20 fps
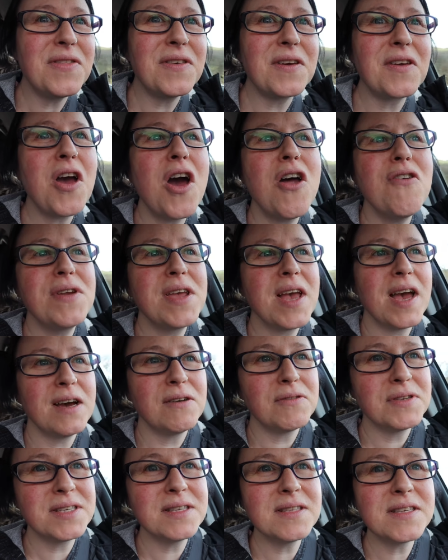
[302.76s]
at the curry
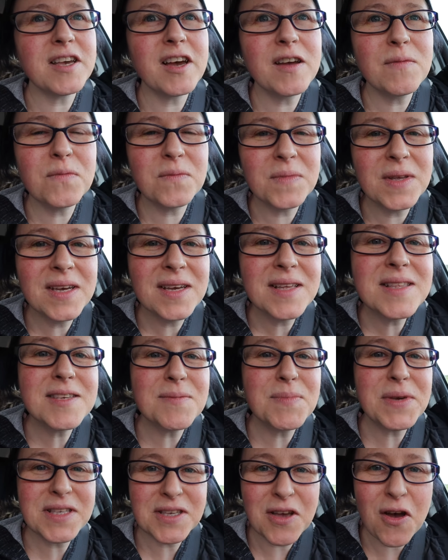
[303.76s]
house in time
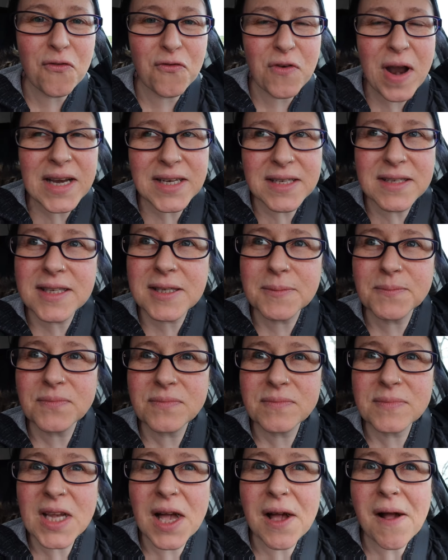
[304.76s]
to meet our friends.
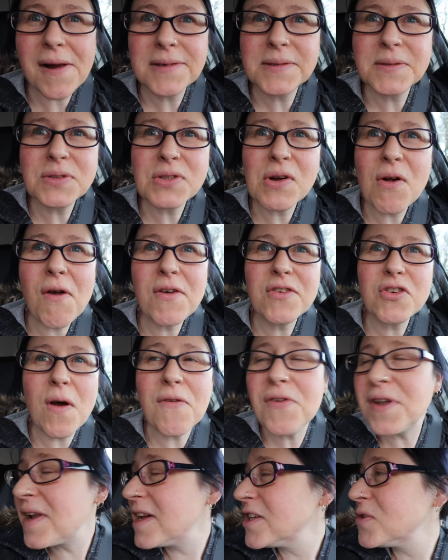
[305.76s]
So I
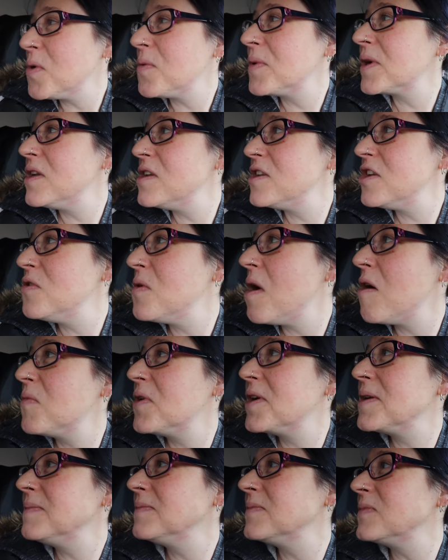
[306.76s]
think that's what we're going to do, aren't
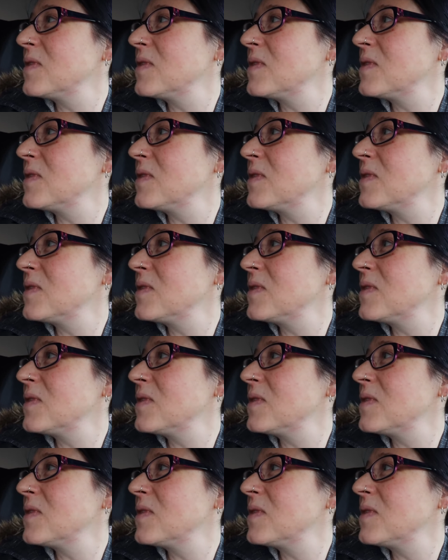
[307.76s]
we?